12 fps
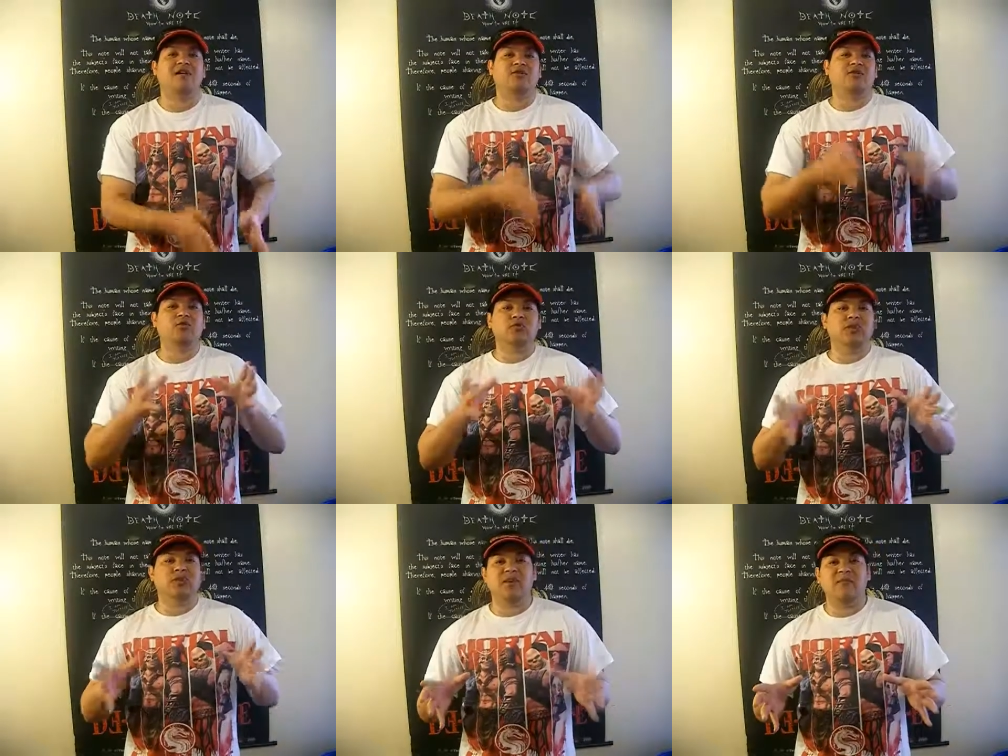Zeus
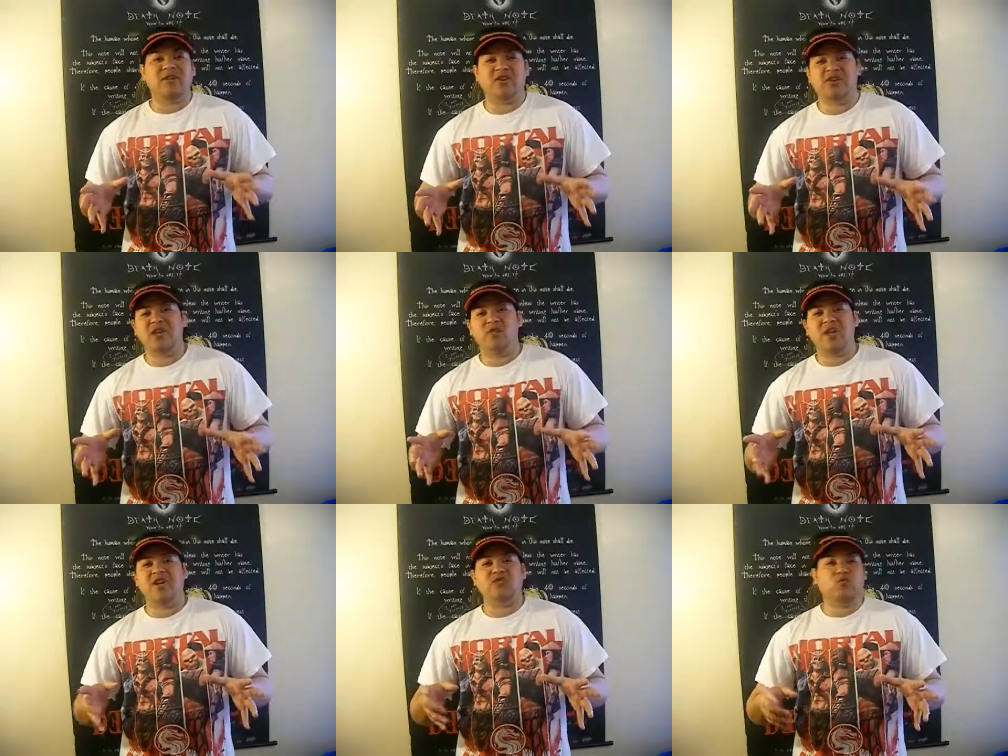is going to basically
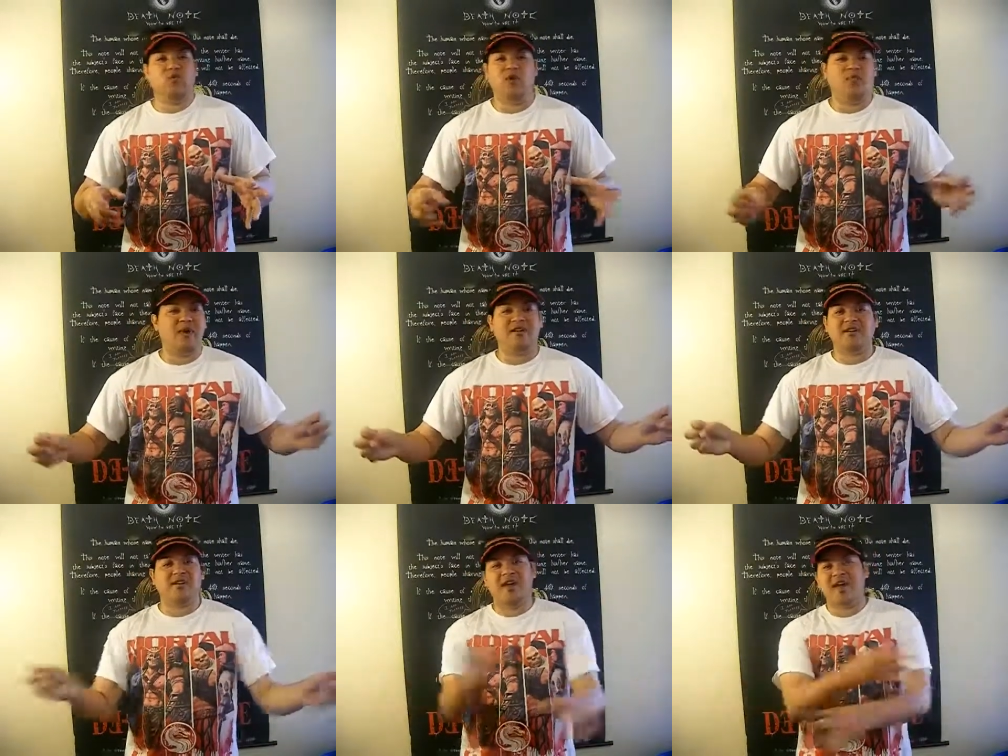wage war upon
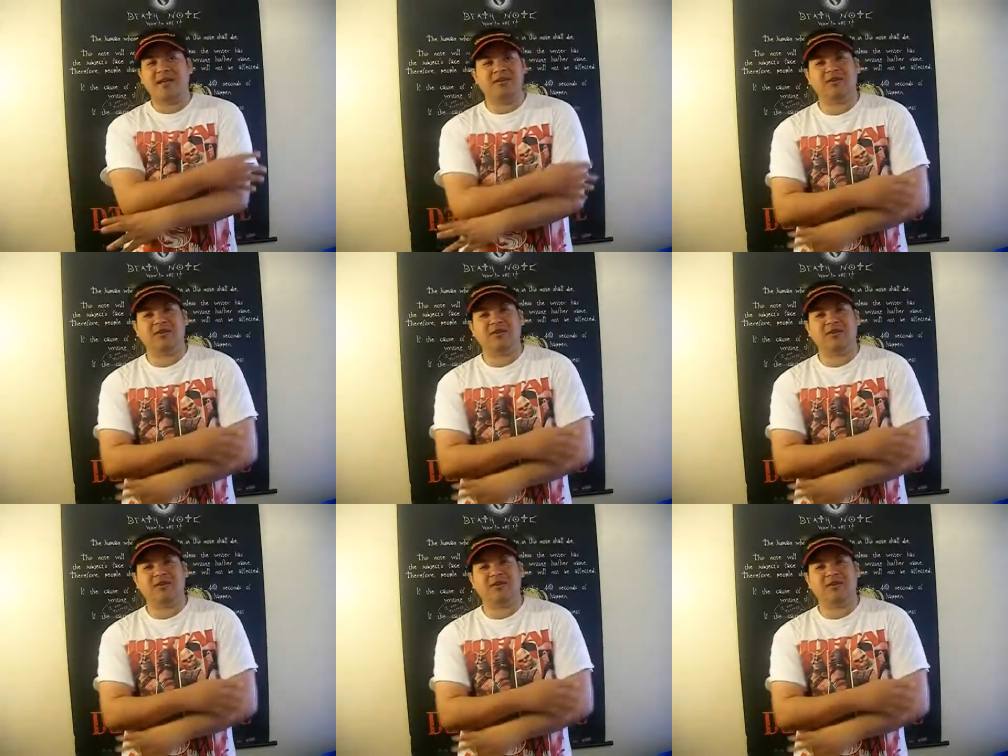the gods.